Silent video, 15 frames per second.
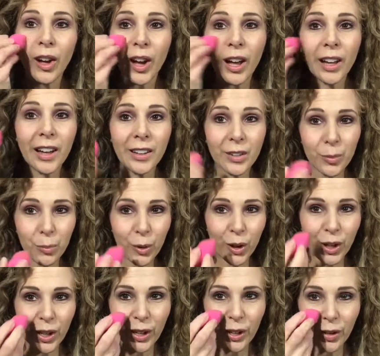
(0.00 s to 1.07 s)
I like to bring
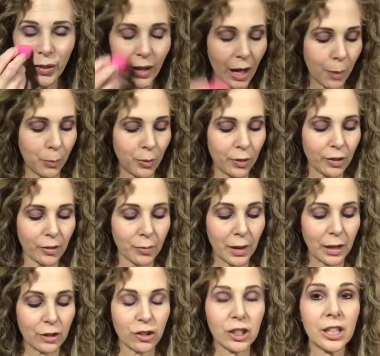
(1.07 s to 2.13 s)
it in on the apples of
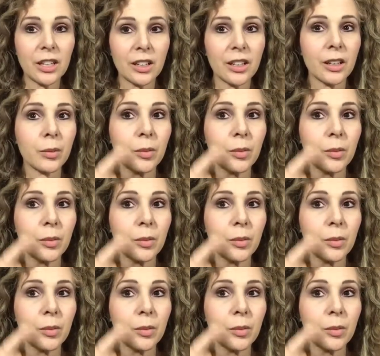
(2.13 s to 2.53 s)
my cheek